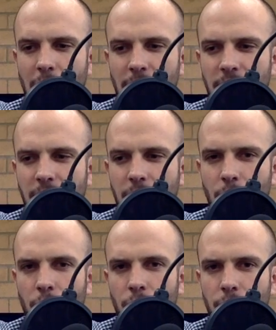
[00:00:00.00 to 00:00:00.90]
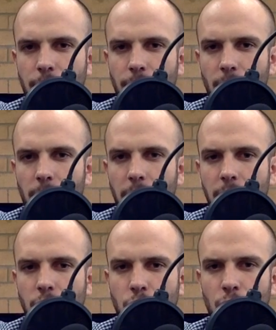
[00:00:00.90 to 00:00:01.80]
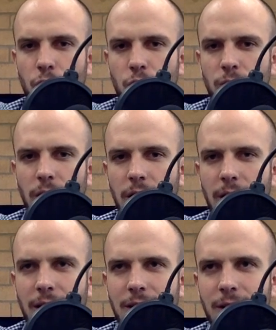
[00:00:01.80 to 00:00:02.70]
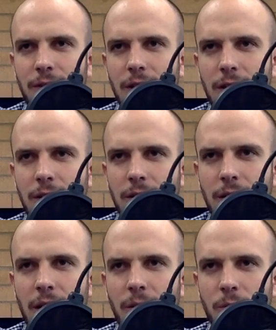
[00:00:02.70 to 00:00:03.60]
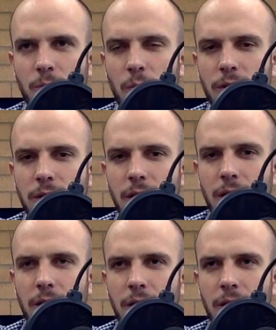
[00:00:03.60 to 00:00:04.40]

I think I'd heard it from a church-related activity that I was once in.